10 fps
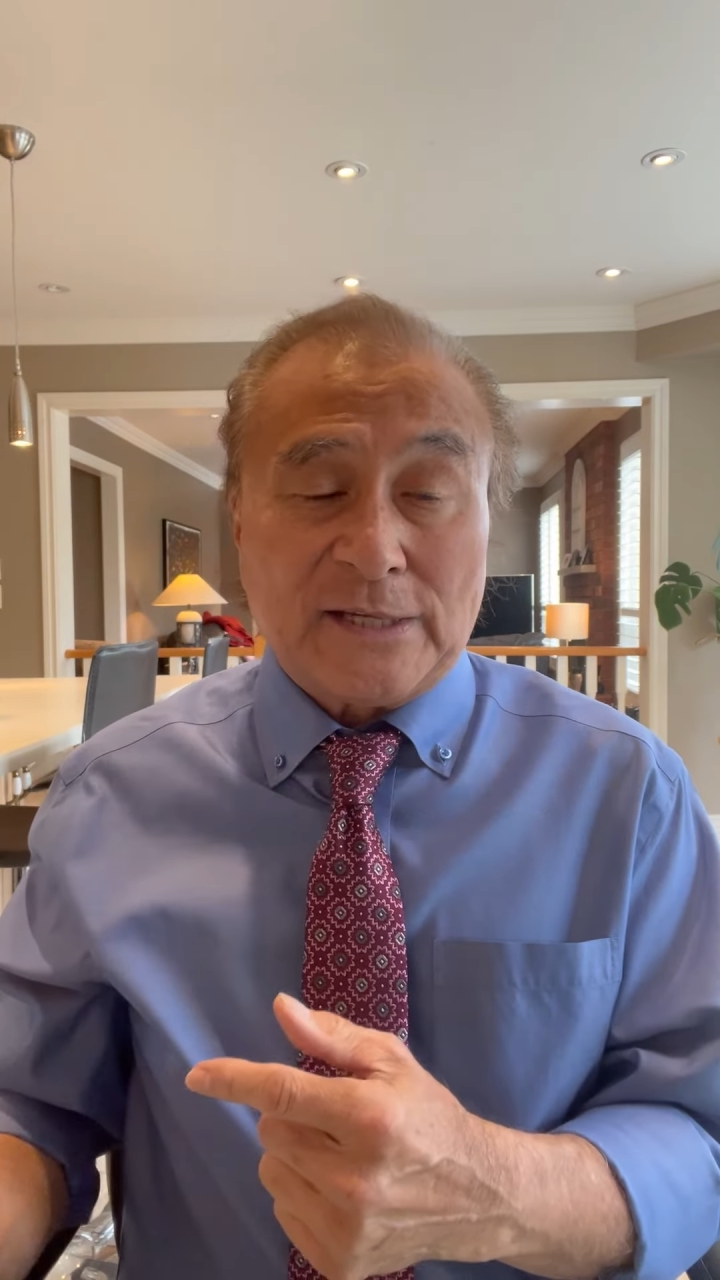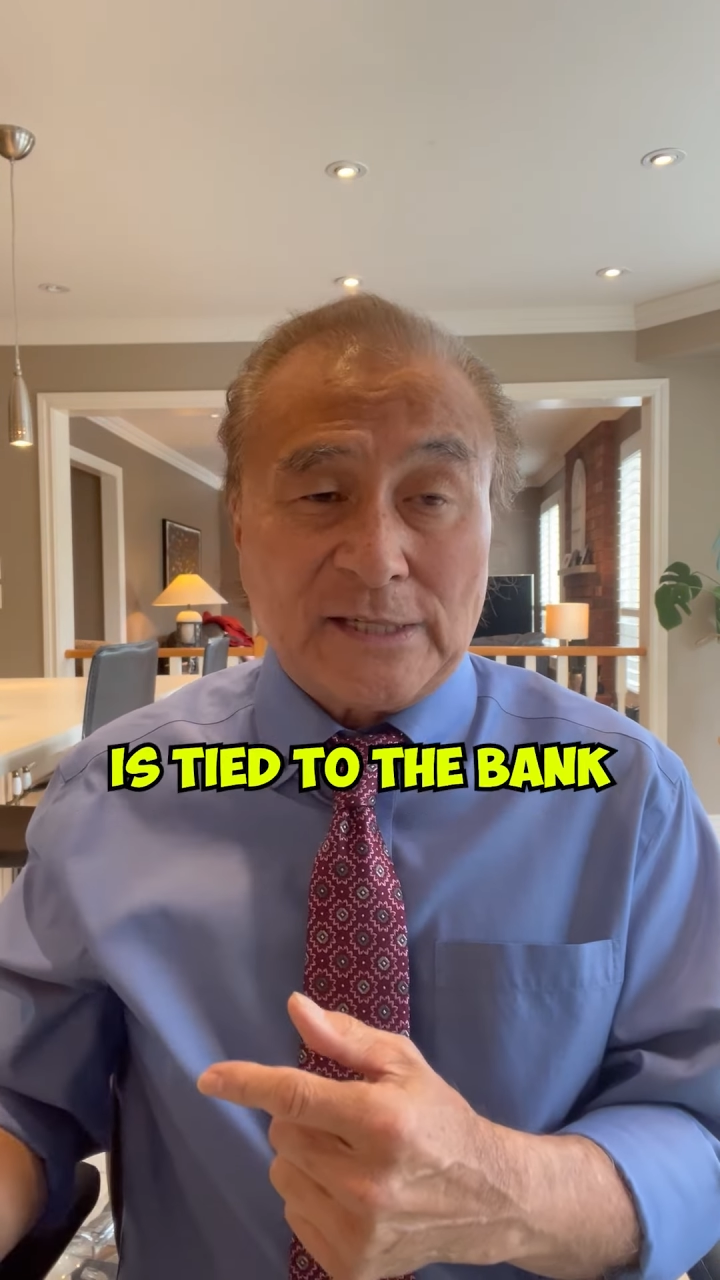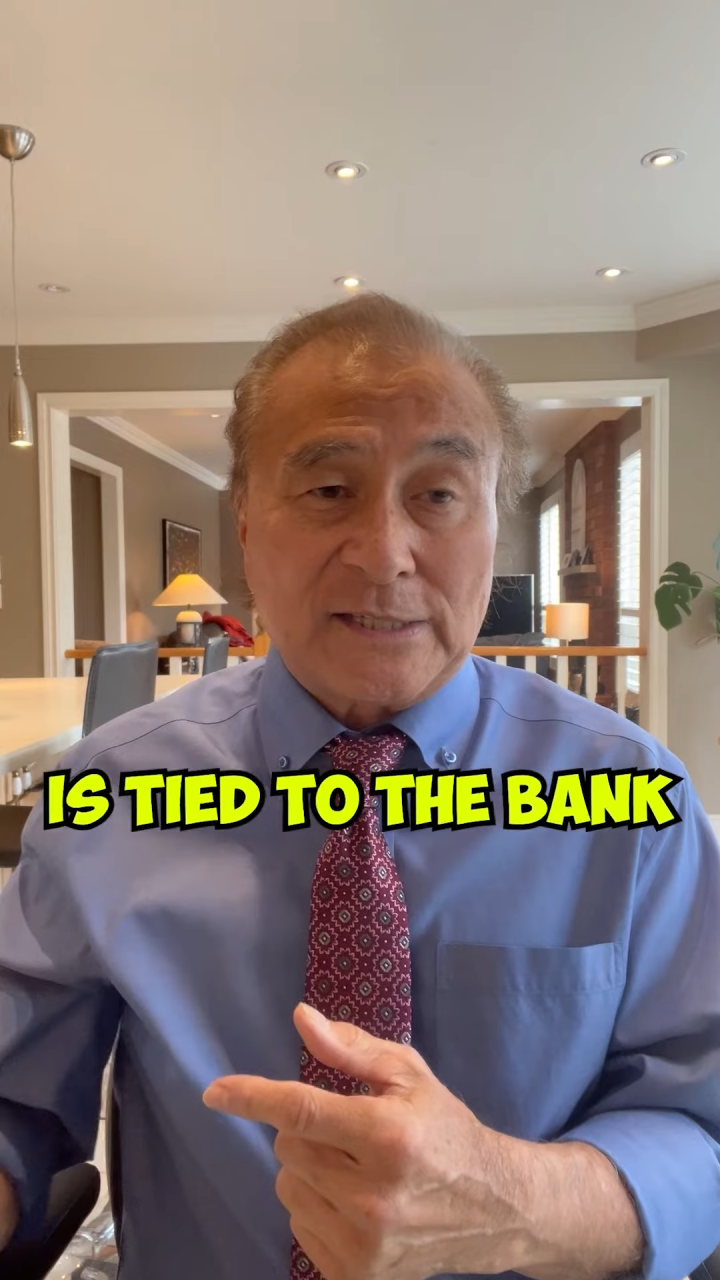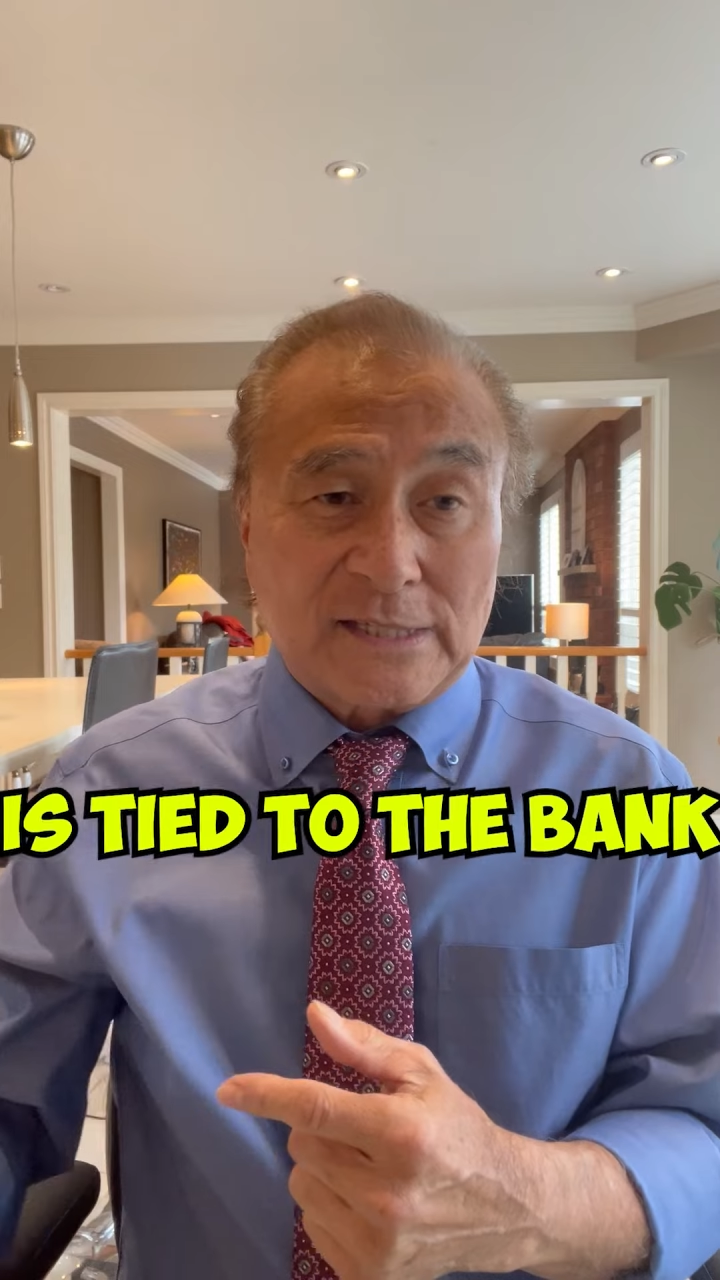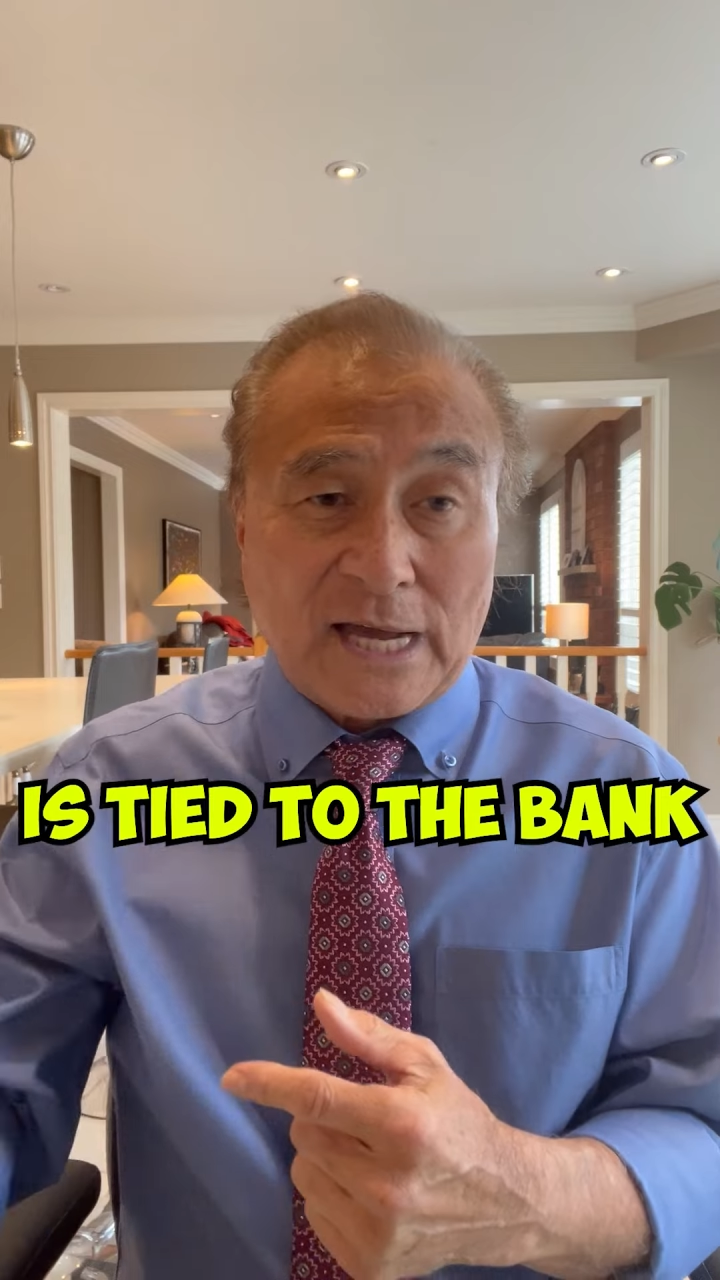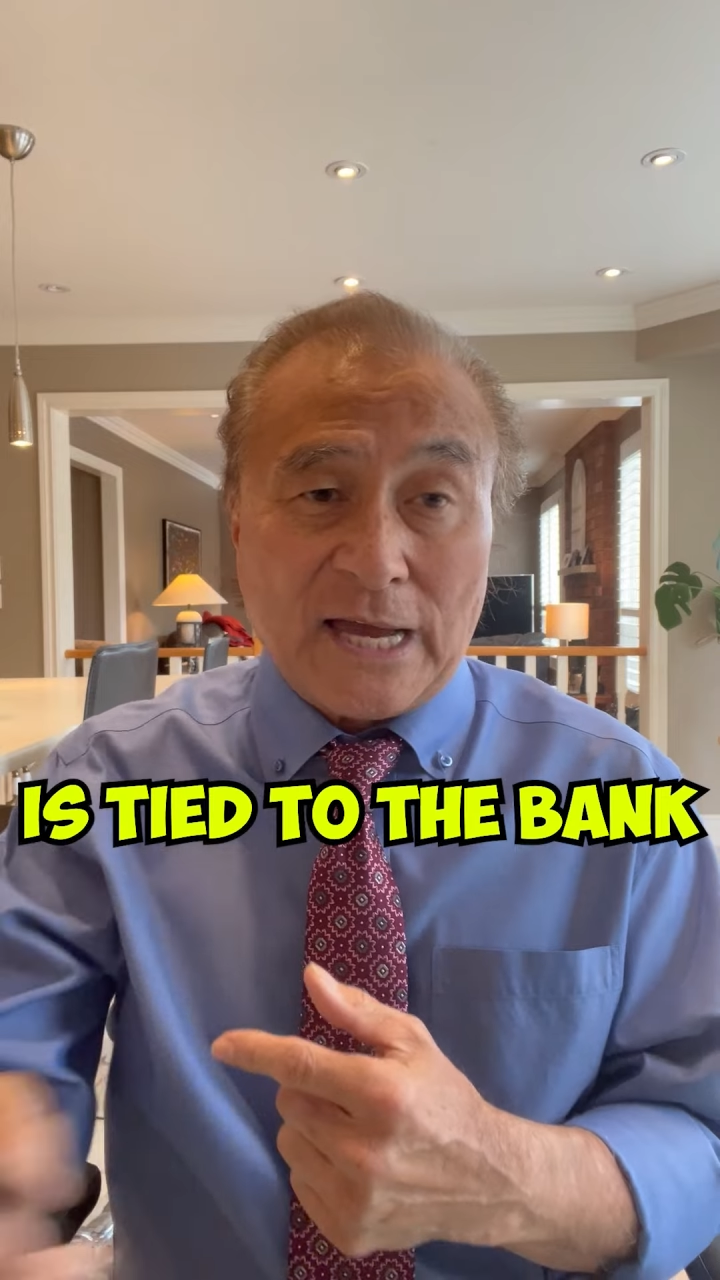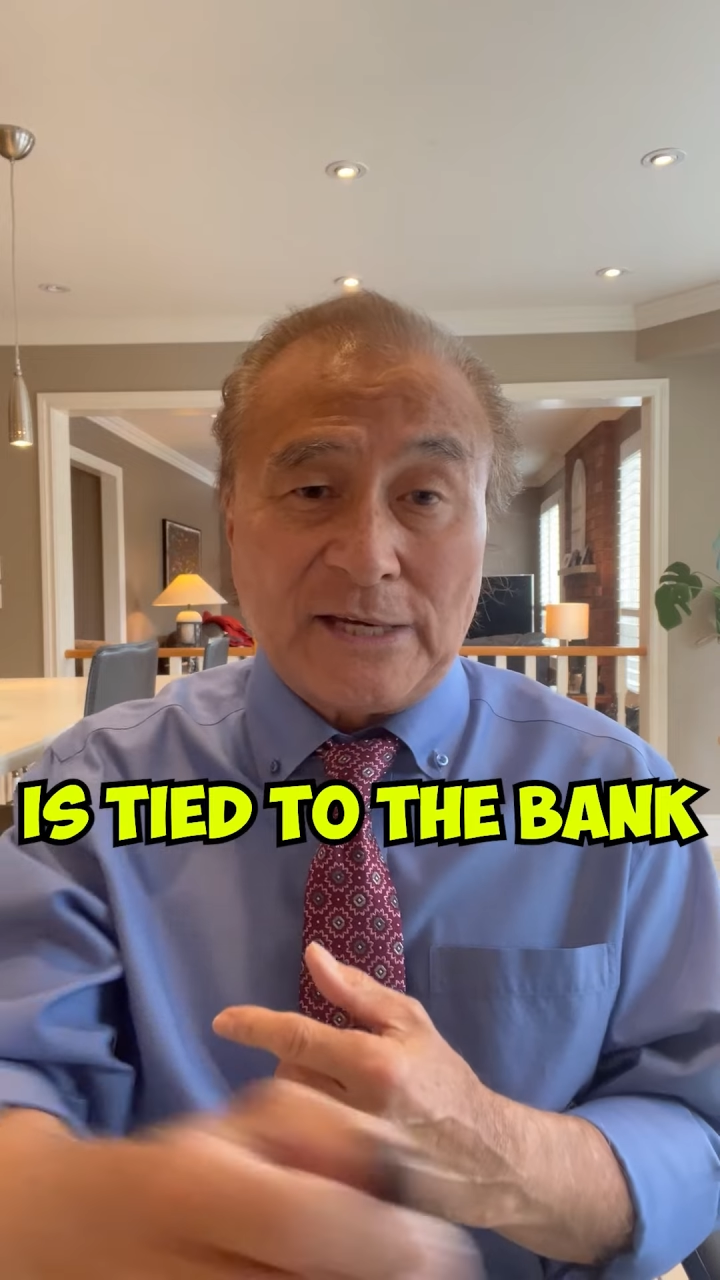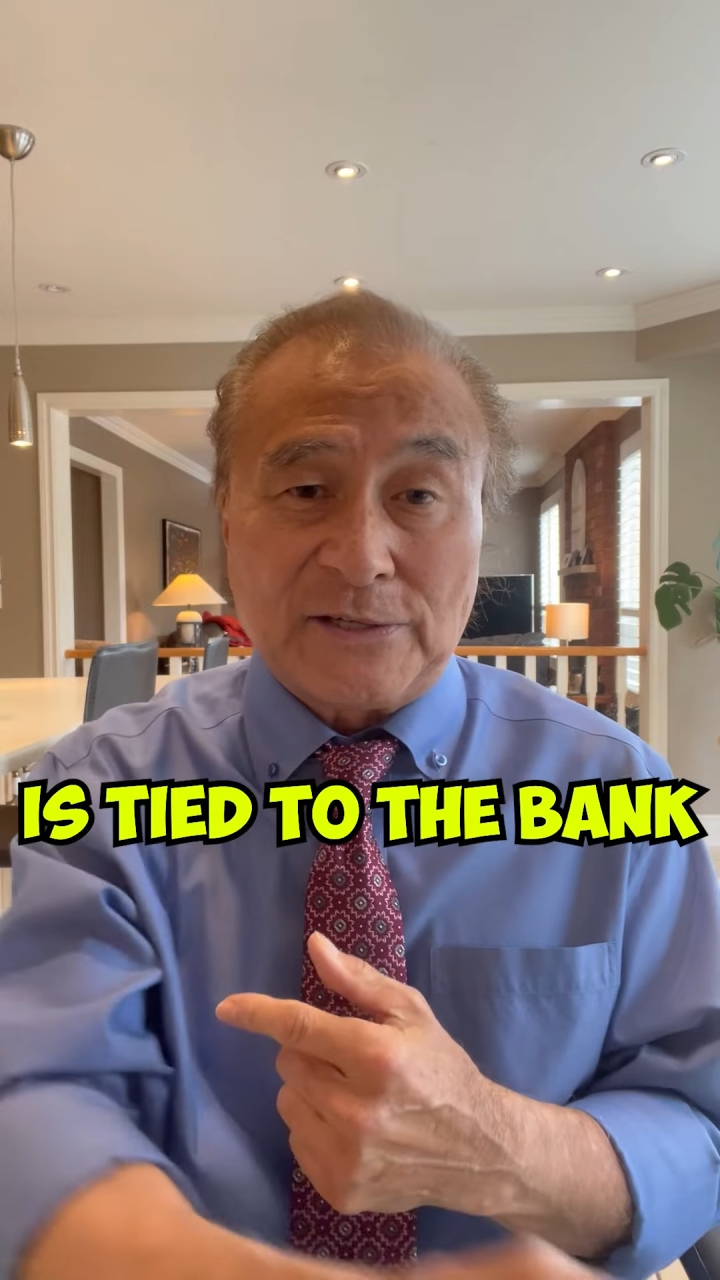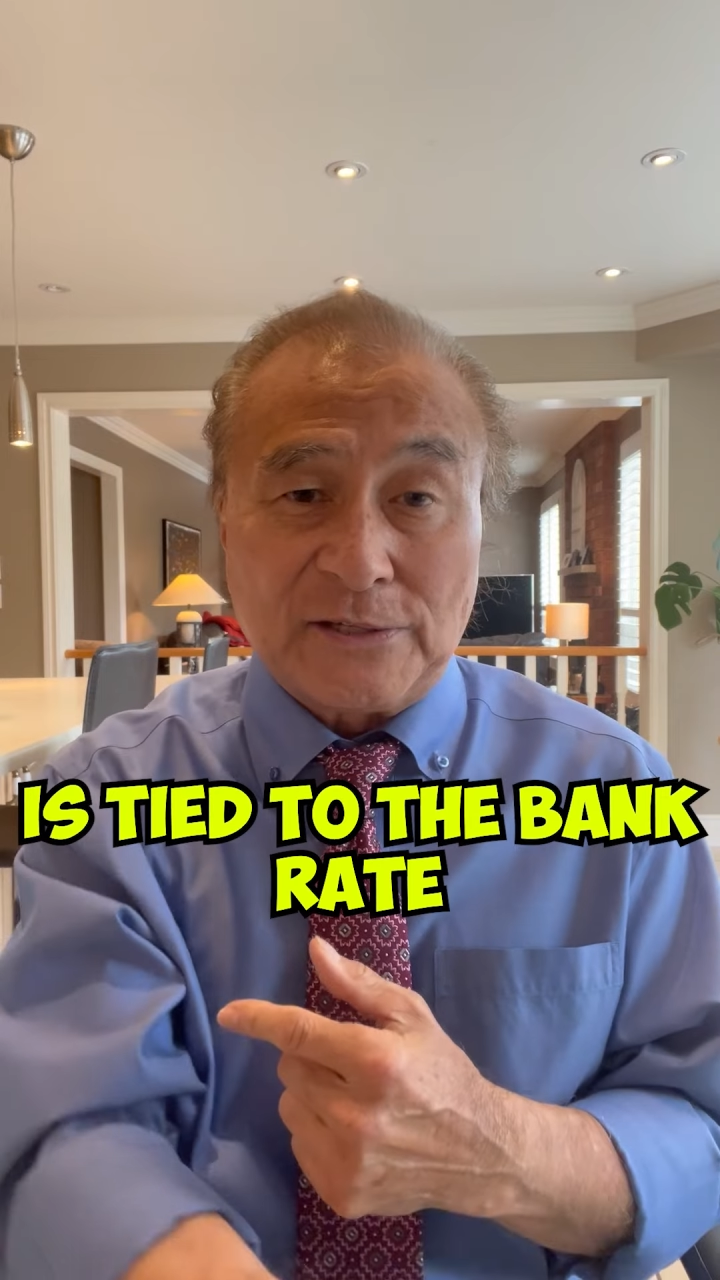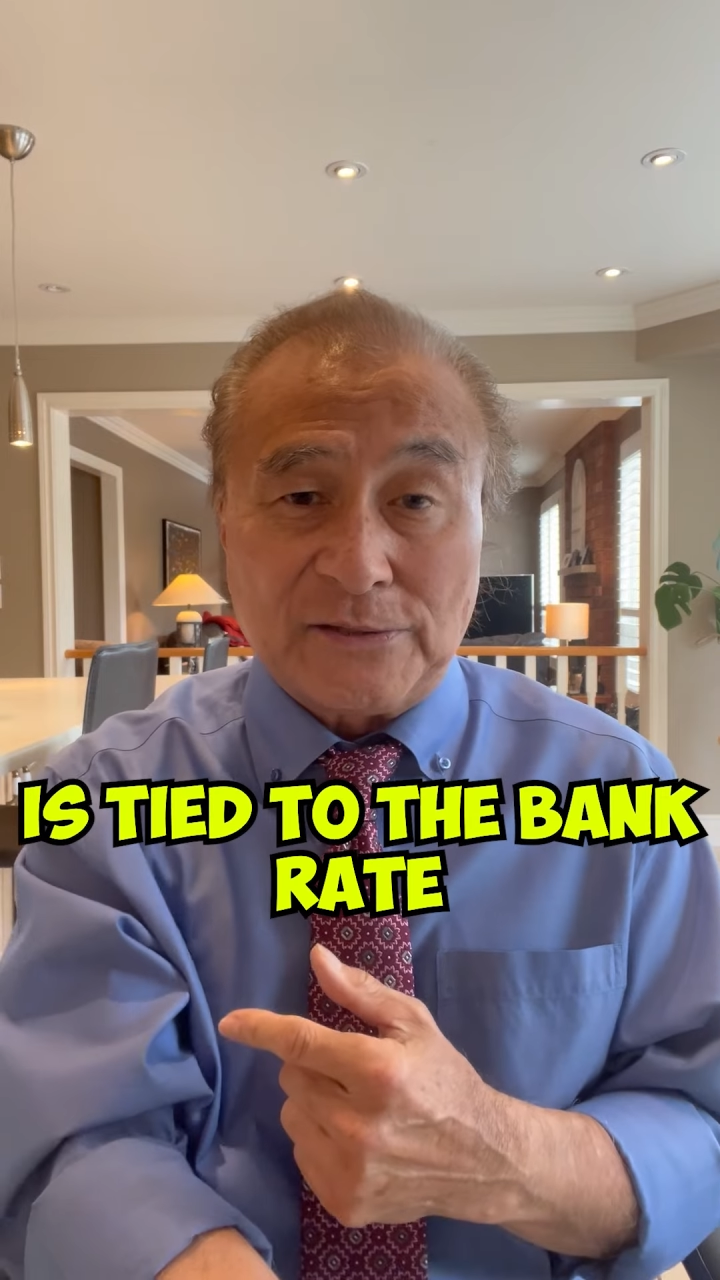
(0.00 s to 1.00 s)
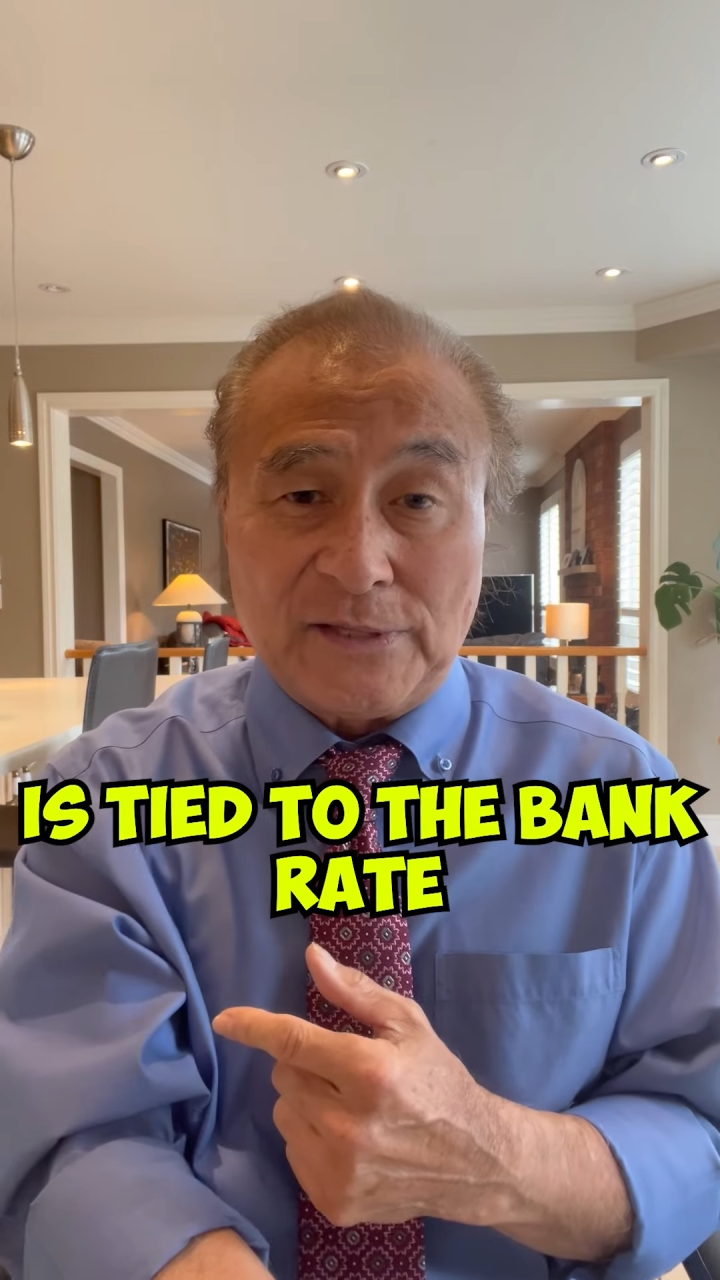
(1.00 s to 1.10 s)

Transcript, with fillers: is tied to